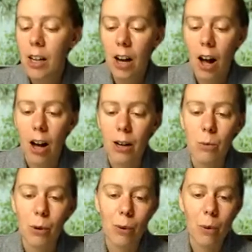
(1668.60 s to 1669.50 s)

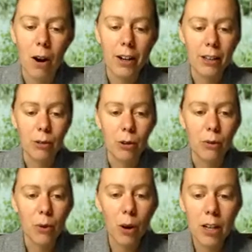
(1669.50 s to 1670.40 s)
When we're walking through the
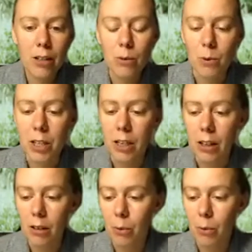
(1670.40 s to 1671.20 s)
forest, we